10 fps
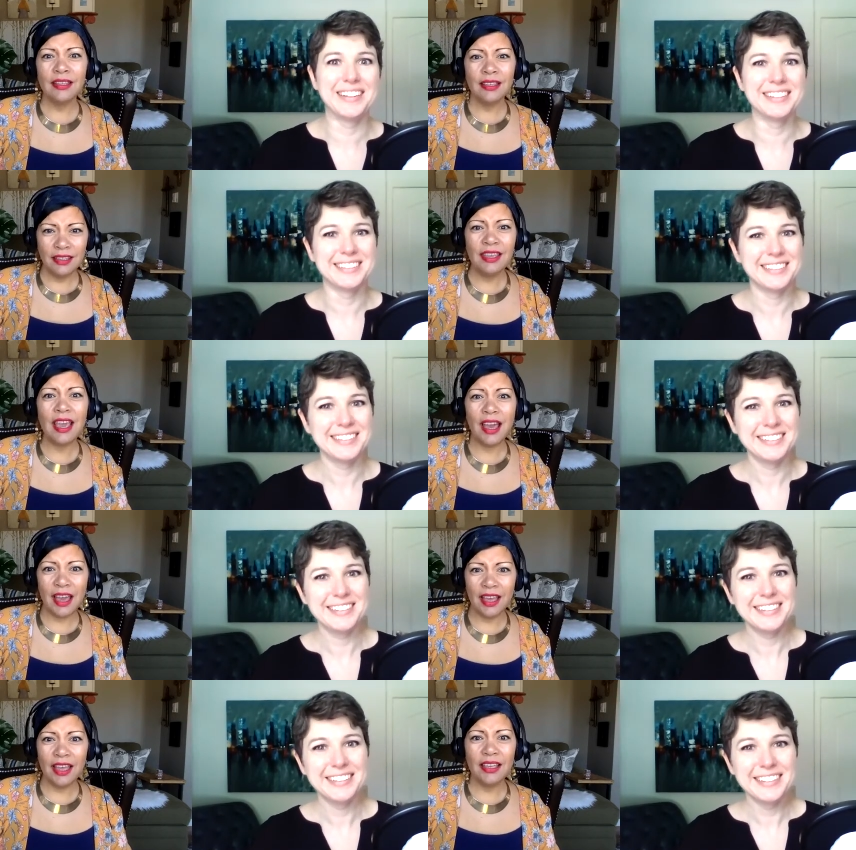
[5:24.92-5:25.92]
Speaker 1: yeah,
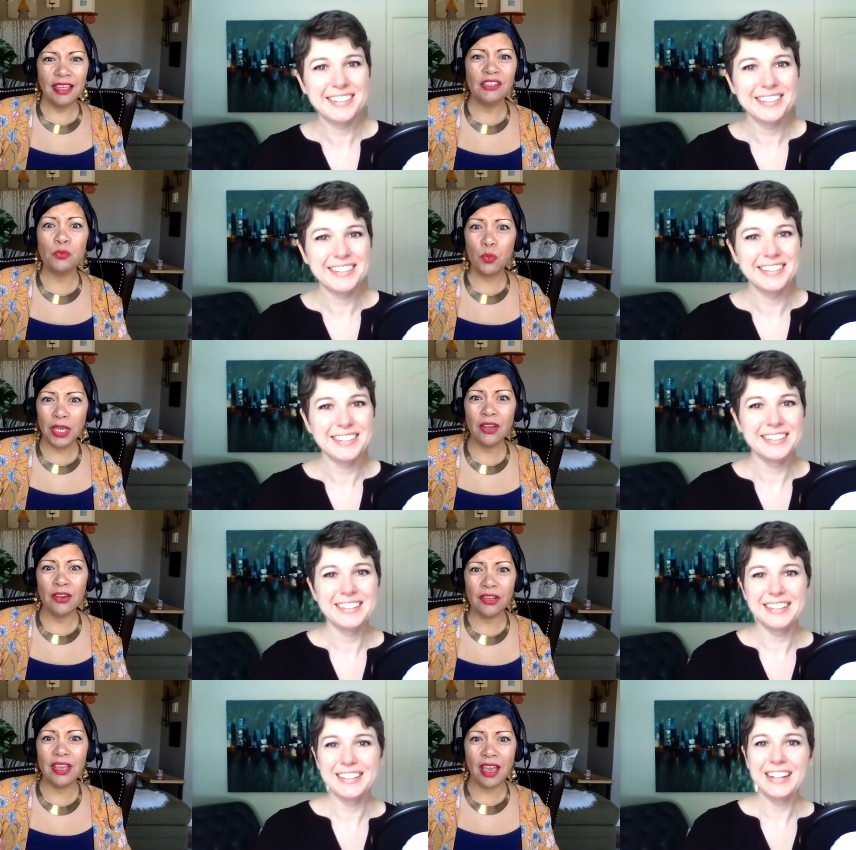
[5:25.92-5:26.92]
it's weird.
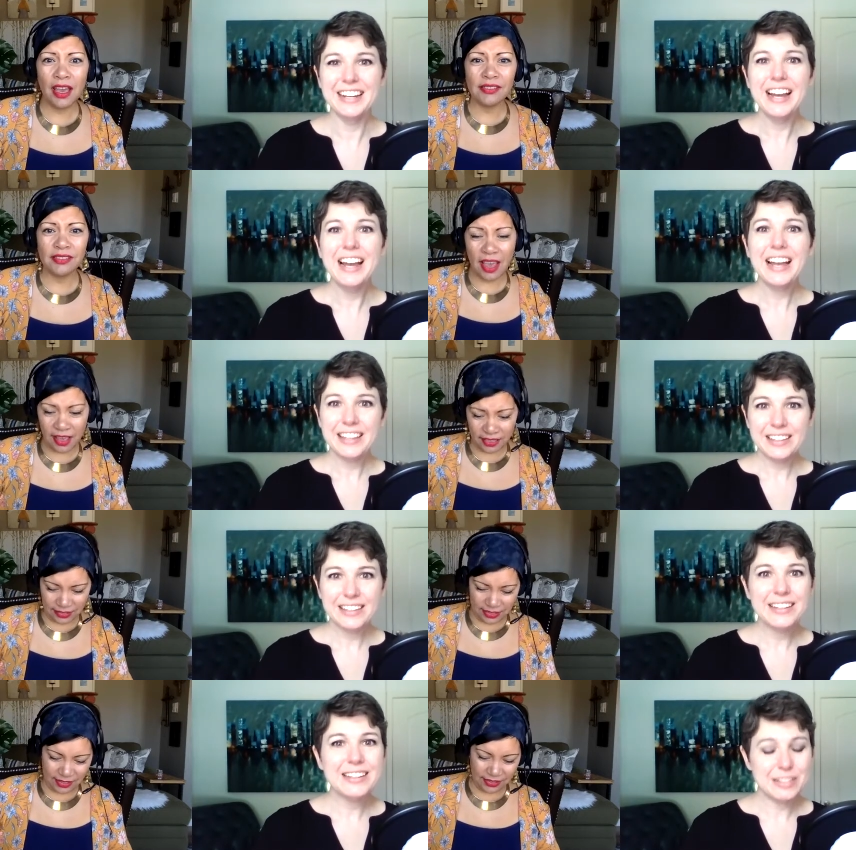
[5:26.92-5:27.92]
Yeah,
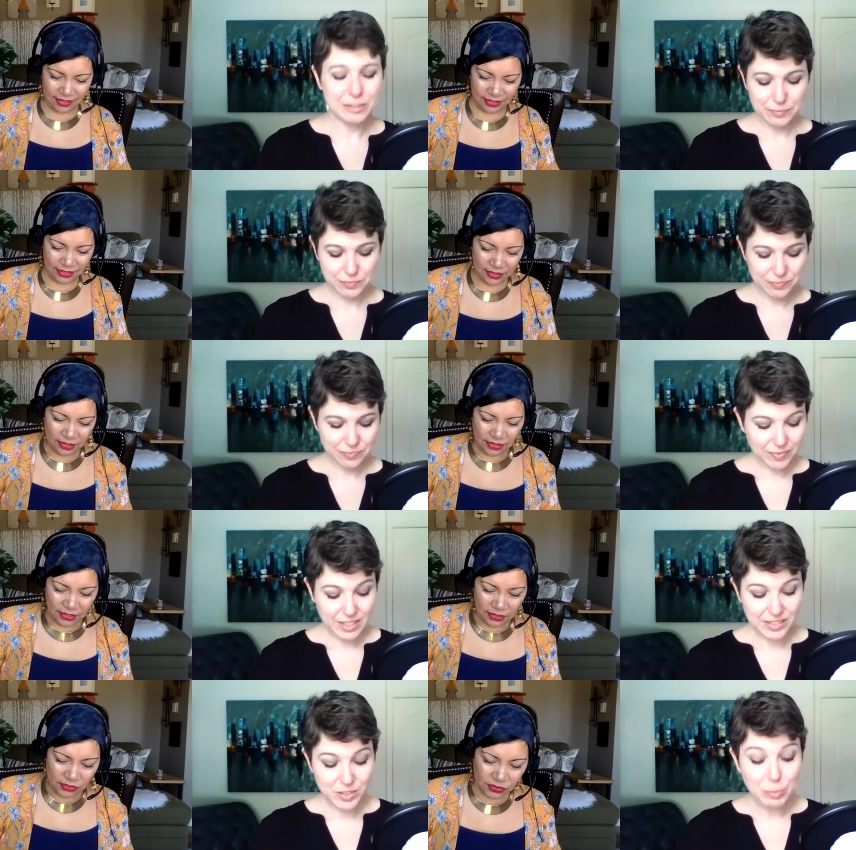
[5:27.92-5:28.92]
exactly.
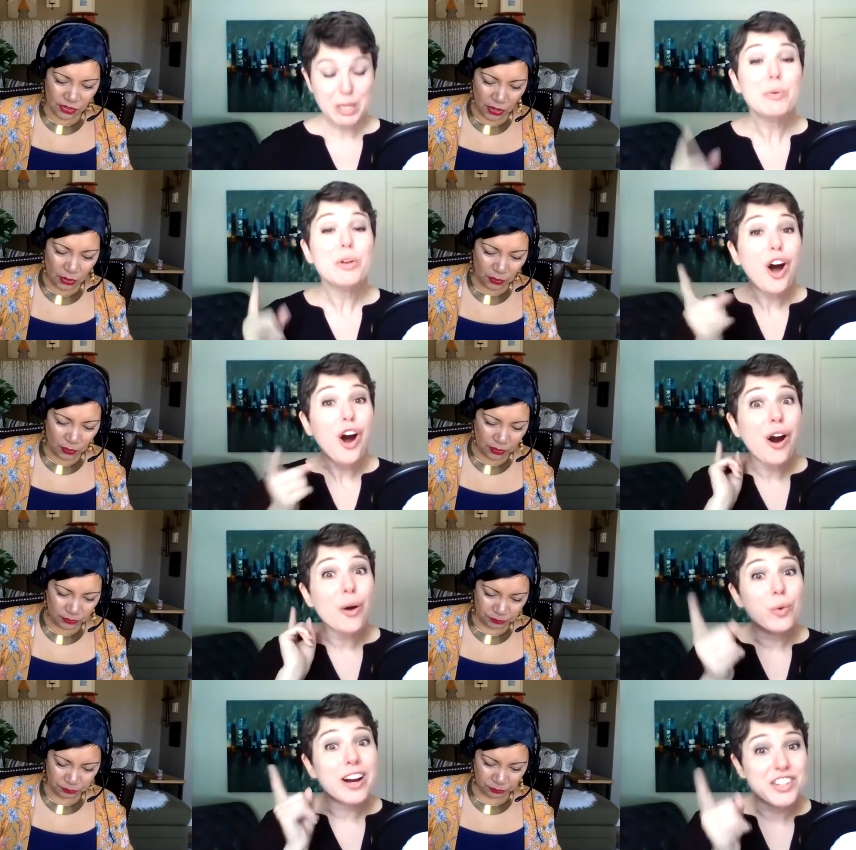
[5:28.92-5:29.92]
Speaker 2: So, so people are
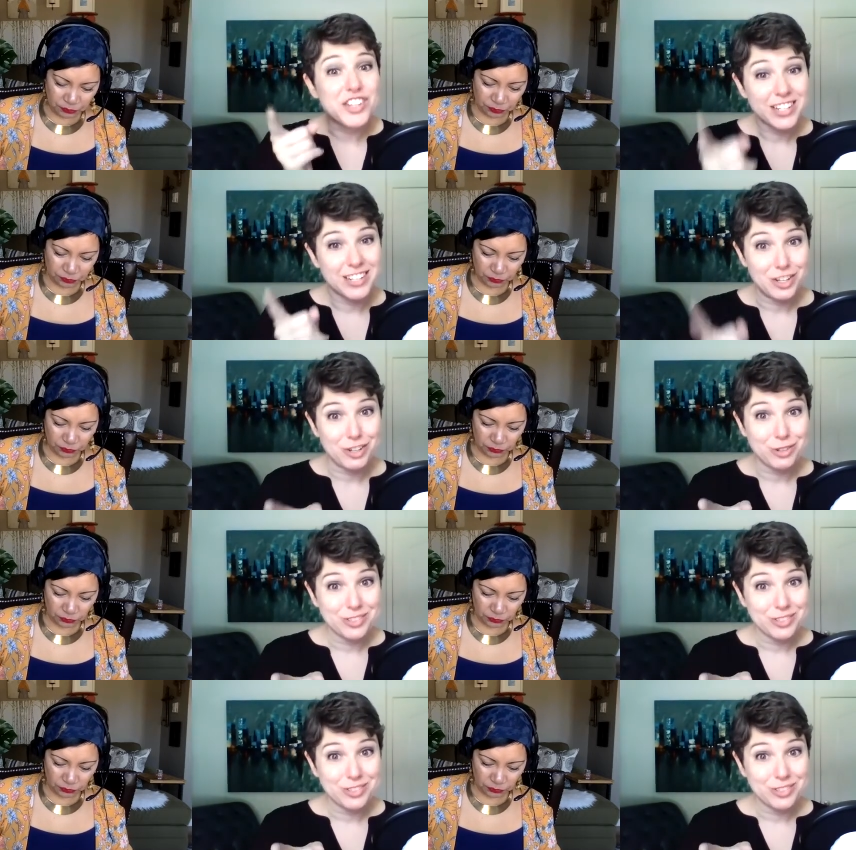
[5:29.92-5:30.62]
watching you.